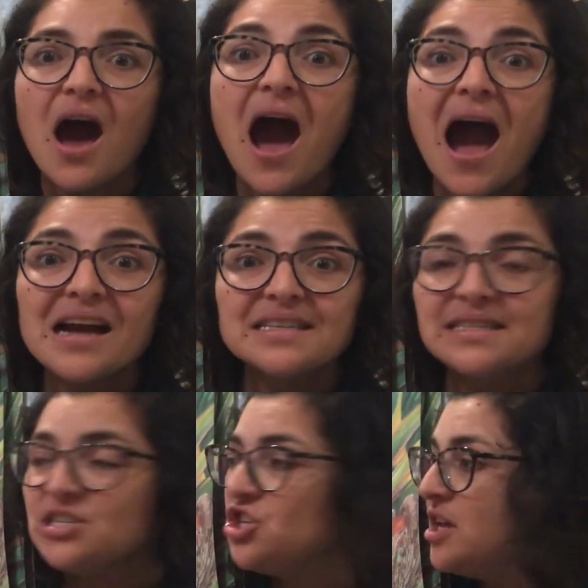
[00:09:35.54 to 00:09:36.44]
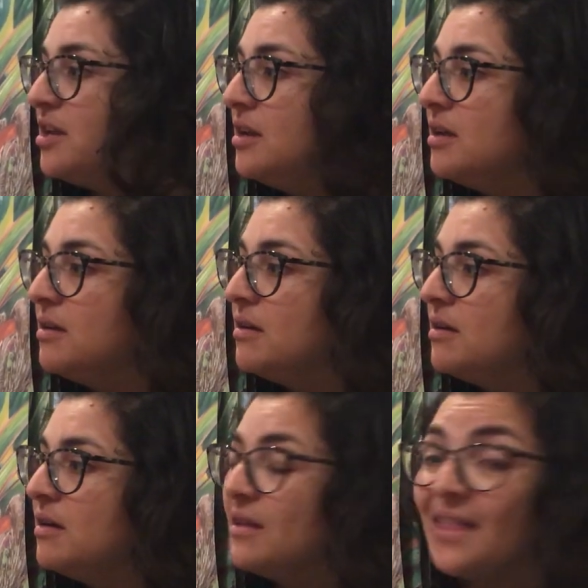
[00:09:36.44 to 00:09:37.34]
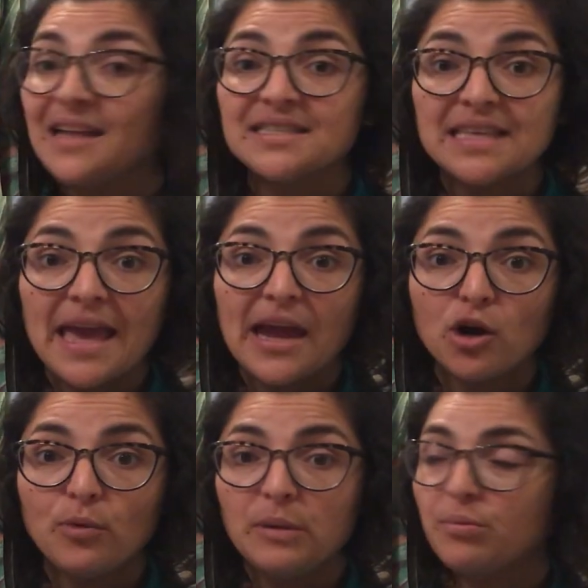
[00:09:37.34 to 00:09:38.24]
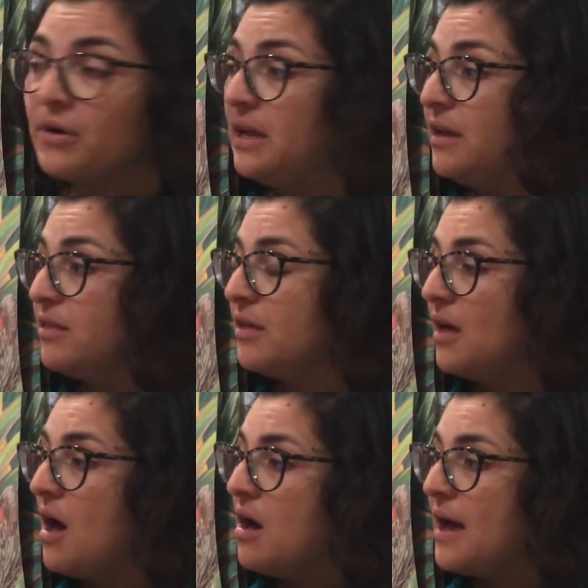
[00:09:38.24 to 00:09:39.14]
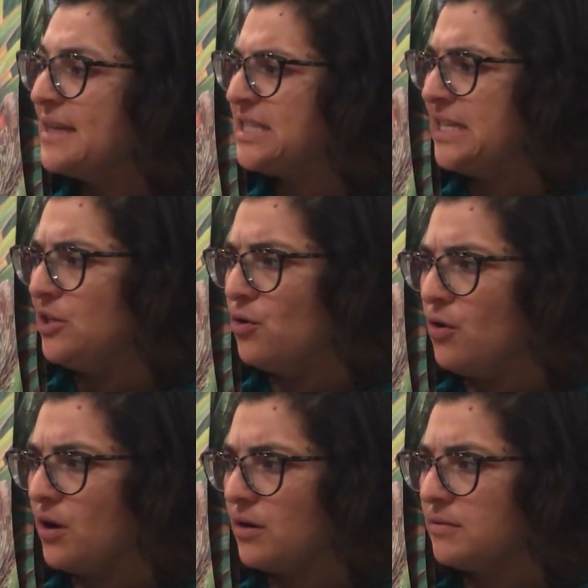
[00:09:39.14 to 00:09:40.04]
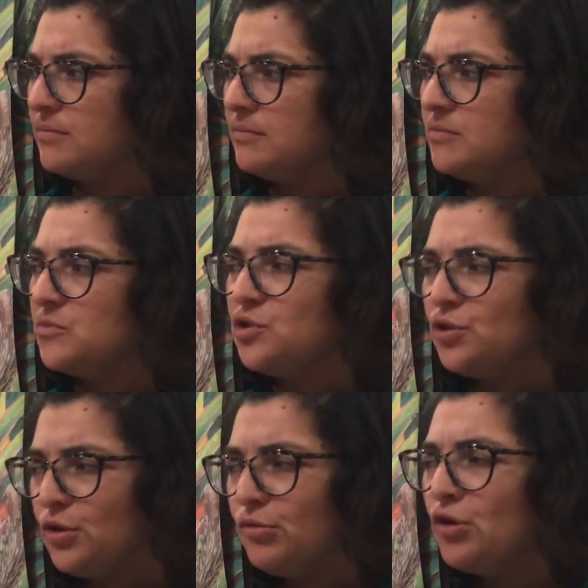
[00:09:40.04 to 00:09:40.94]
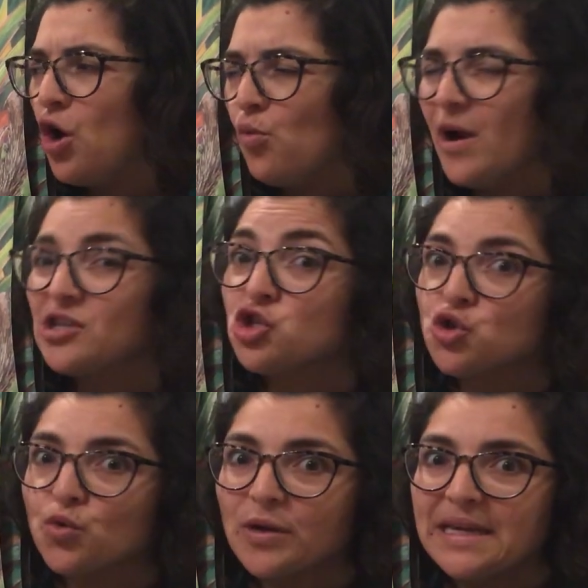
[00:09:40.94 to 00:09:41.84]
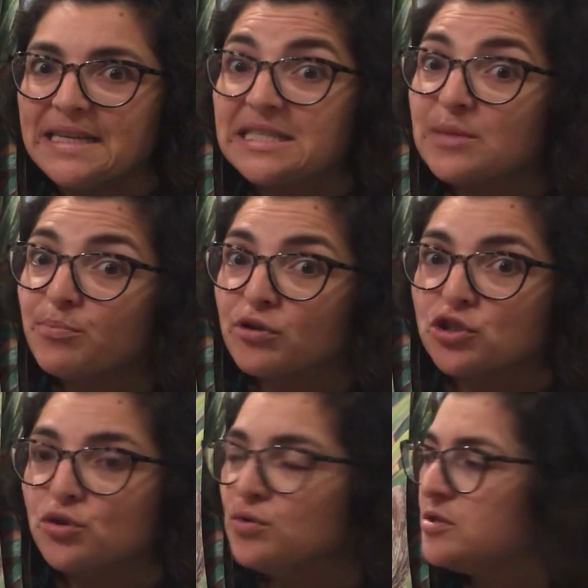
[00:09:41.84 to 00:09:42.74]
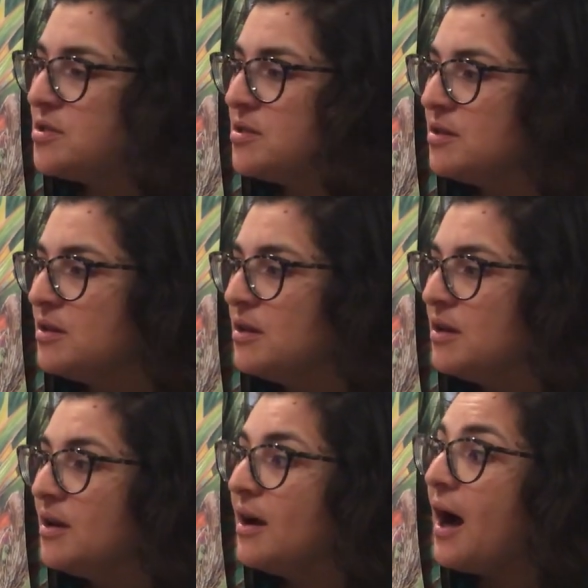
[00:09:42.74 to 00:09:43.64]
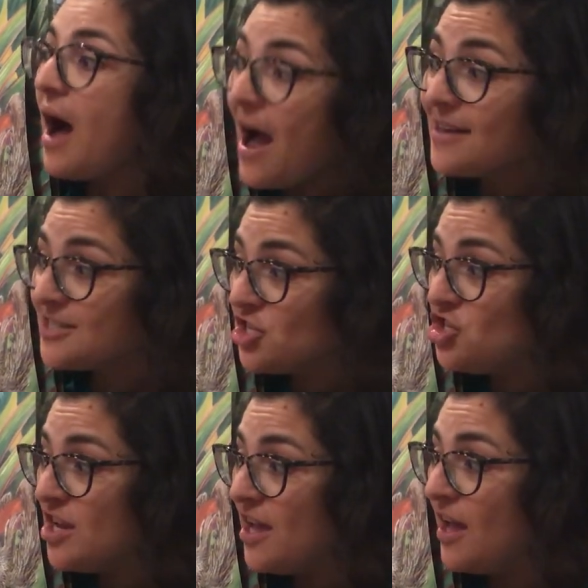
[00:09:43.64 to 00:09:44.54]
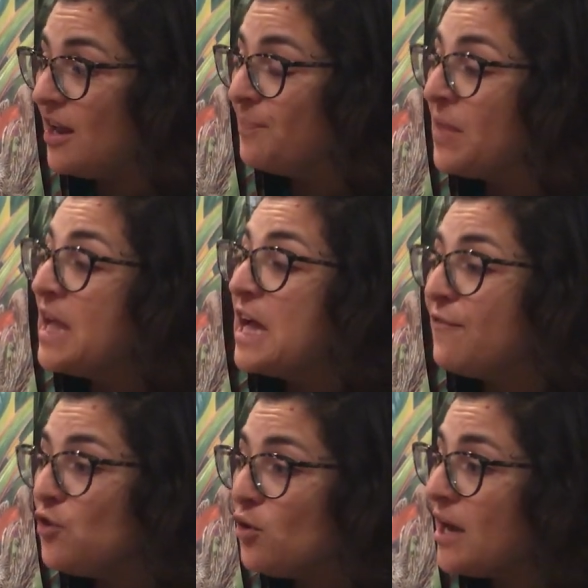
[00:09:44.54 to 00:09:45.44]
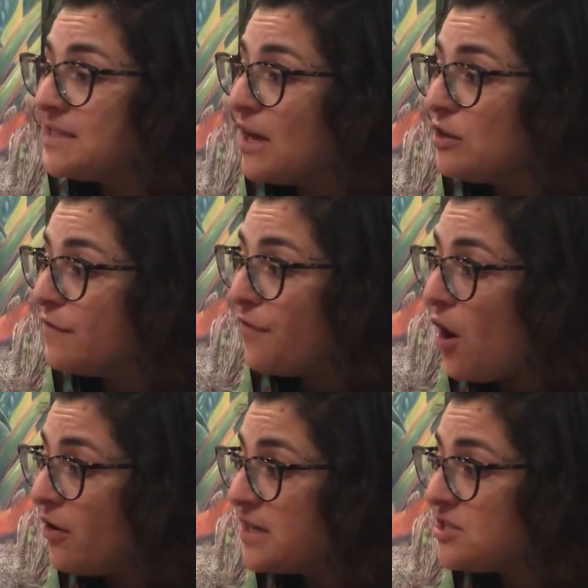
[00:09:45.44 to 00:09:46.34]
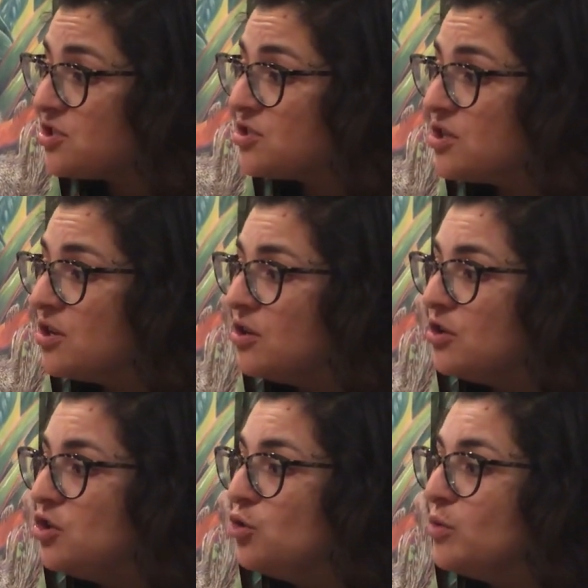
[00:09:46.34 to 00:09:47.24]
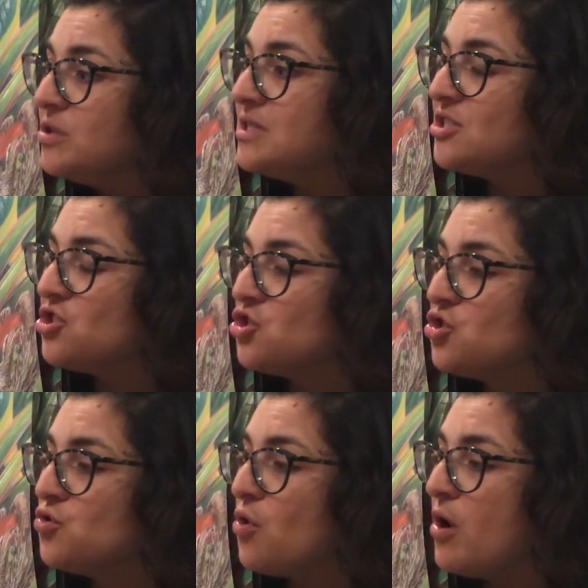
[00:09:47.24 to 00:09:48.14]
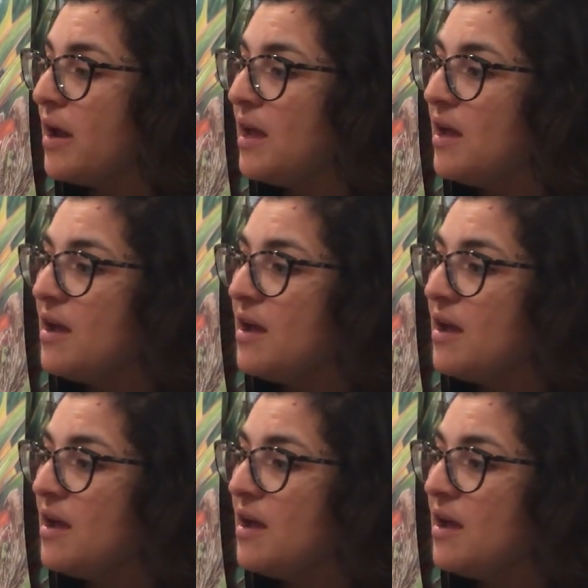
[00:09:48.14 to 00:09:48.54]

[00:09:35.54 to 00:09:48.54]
Oxygen. That's the air we breathe. And Senor, do you know what trees produce? Oxygen. If you cut down the forests, you will destroy